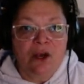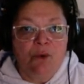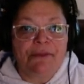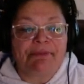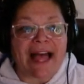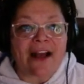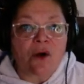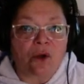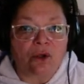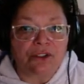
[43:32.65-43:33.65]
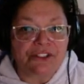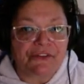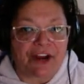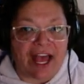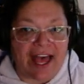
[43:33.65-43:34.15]
with black holes
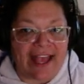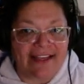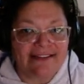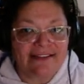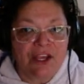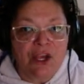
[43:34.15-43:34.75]
for eyes,